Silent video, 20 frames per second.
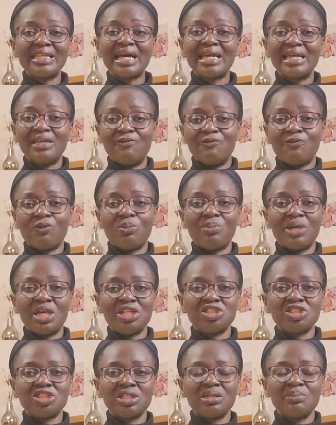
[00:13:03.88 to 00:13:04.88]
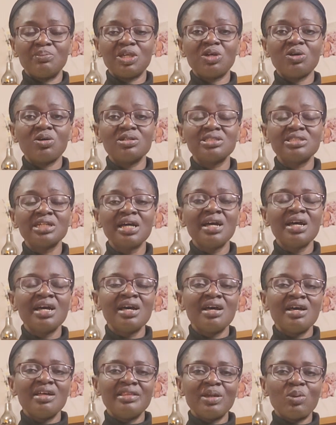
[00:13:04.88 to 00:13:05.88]
that information, because
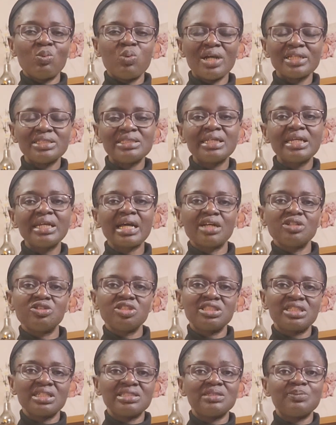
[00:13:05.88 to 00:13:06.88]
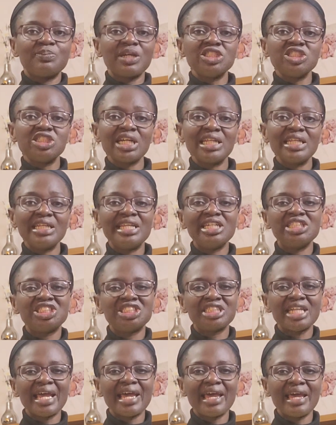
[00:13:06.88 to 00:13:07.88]
the Western countries especially, they
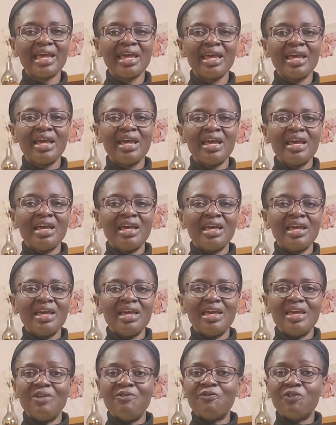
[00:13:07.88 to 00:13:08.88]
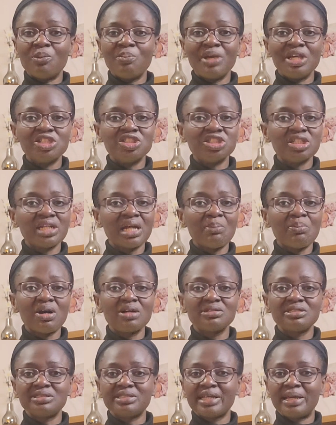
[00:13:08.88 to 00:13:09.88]
share information
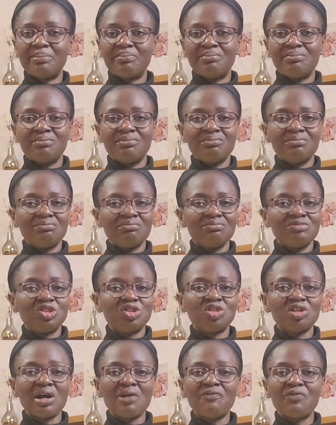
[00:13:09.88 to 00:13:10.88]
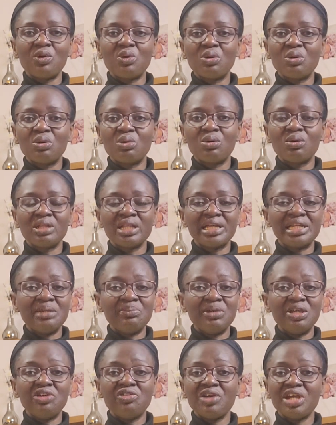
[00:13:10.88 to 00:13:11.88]
amongst them, travel and
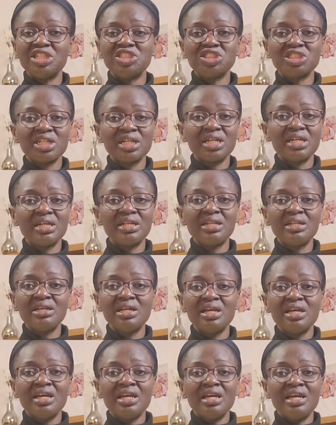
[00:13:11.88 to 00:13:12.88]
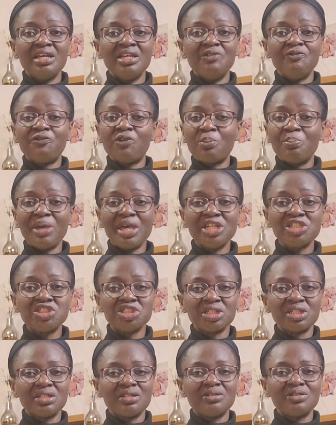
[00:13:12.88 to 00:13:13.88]
immigration
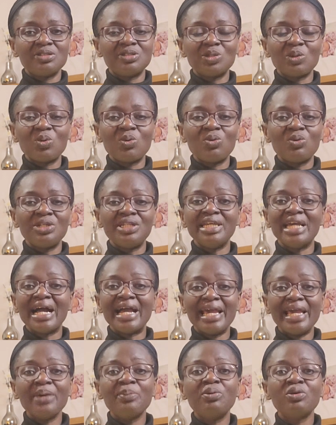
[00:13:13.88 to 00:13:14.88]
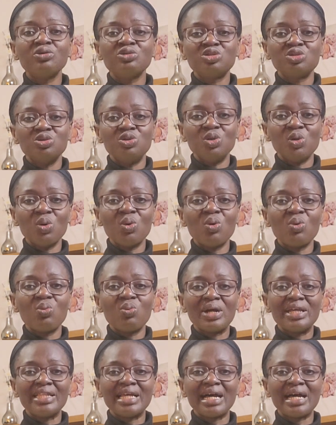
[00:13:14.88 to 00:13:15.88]
information, so they are able to know
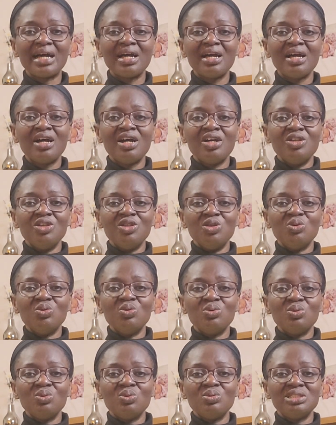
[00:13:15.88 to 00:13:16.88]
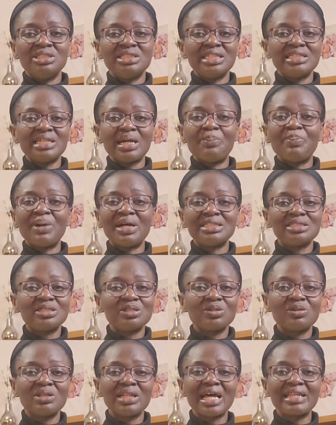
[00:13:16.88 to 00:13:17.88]
whether you did a
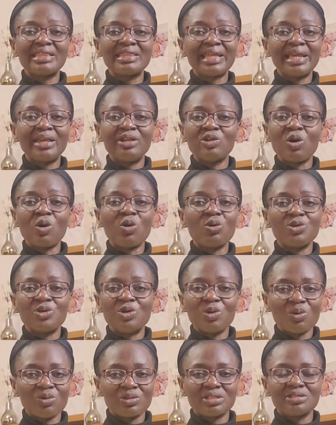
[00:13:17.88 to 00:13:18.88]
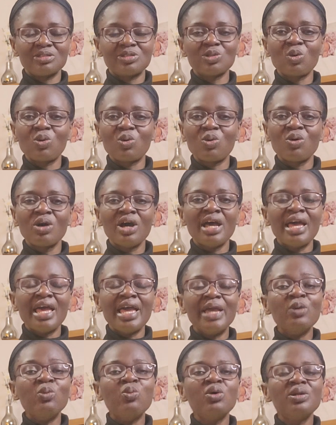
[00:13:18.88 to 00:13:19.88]
particular thing or not. So
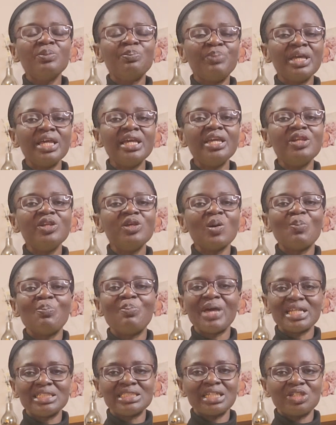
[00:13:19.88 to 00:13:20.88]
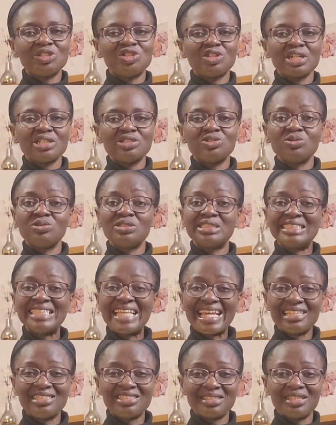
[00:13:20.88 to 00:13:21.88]
it would be in your best interest to
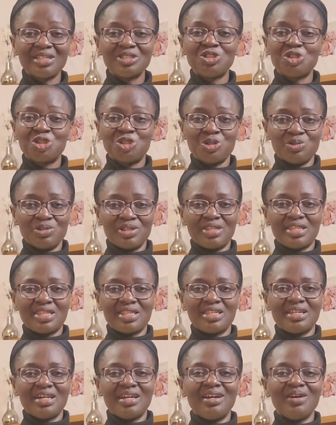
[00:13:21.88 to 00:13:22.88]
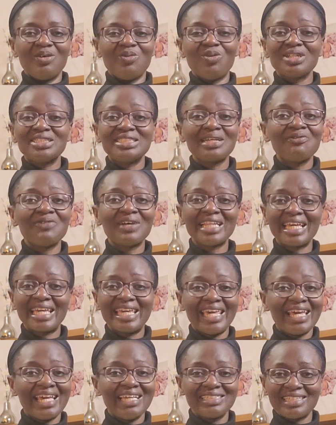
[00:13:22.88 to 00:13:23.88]
state the truth whatever the
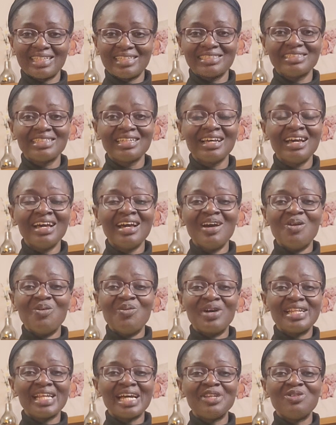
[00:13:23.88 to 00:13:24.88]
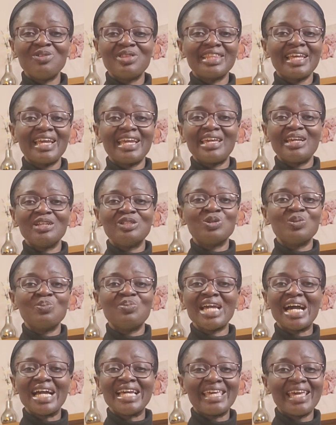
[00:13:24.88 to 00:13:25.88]
case is, whether you think it will
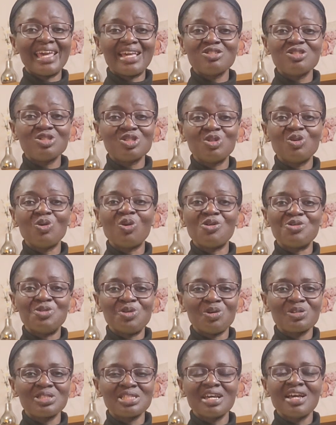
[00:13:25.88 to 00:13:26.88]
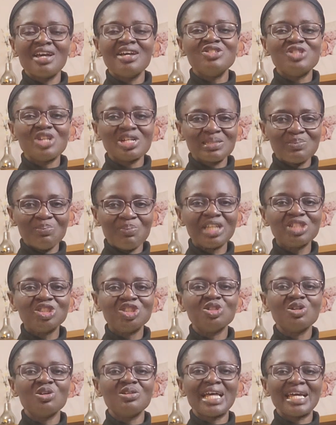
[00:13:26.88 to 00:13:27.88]
be against you or not. Just make
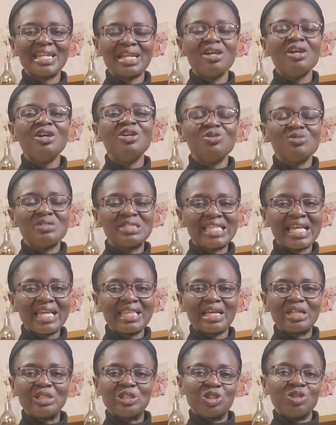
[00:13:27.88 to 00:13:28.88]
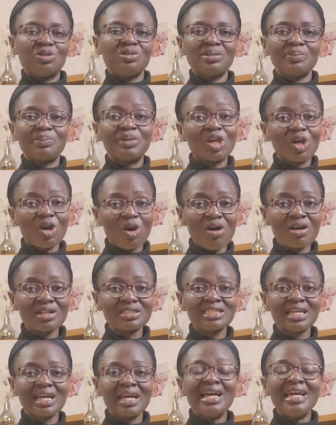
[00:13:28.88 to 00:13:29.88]
sure that you state the truth, because
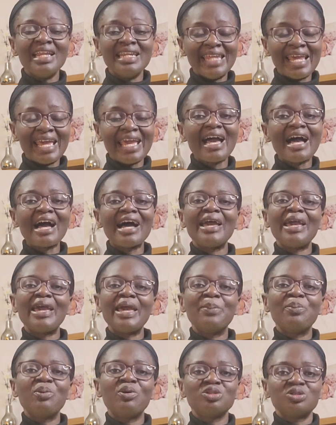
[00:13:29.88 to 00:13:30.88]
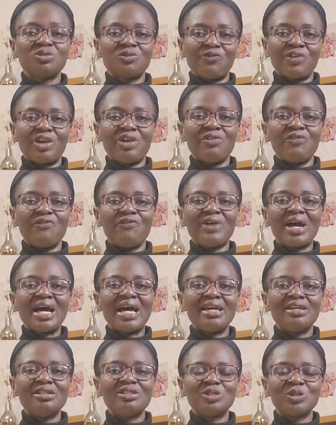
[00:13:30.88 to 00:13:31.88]
they are able to
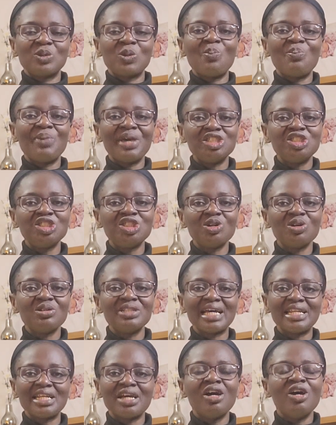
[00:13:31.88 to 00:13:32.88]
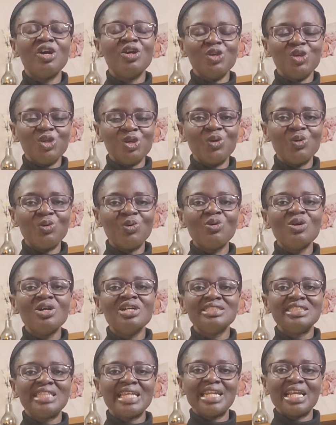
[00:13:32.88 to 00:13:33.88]
verify. So make sure that you
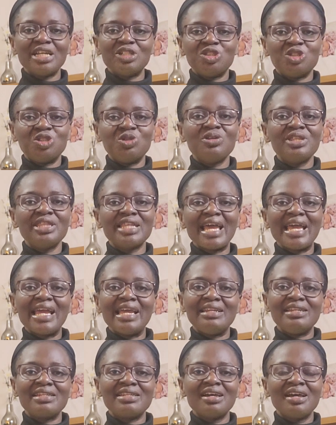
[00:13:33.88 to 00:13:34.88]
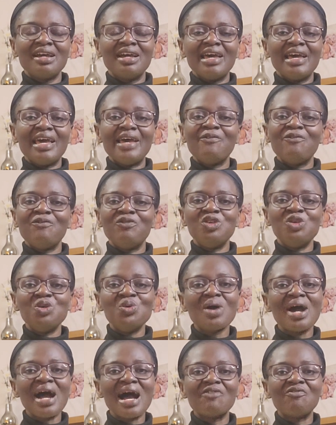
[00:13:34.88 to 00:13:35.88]
state the truth, and if
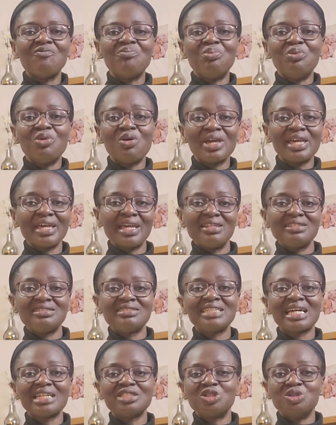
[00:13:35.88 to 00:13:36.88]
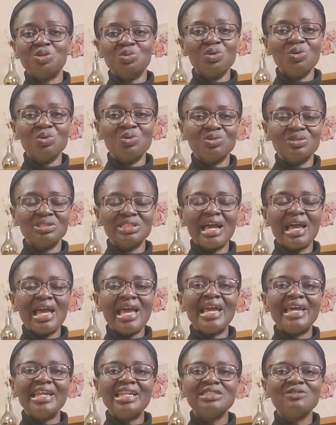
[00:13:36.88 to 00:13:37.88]
you have broken such rules,
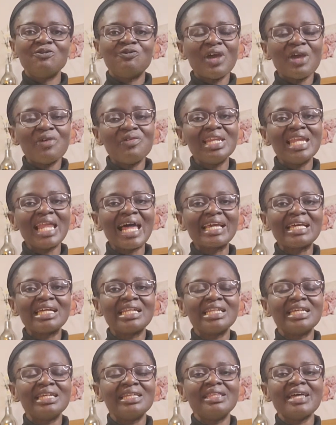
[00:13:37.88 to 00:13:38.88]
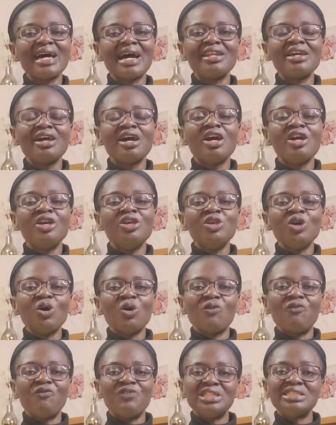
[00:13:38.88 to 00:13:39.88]
it is very likely that
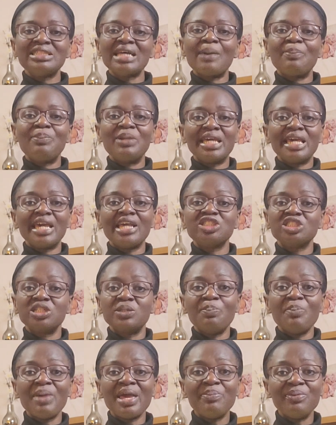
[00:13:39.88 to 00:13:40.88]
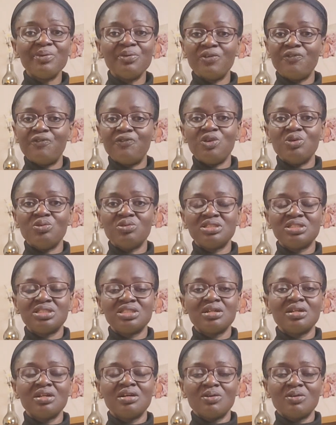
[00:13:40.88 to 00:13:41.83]
your visa application may be refused.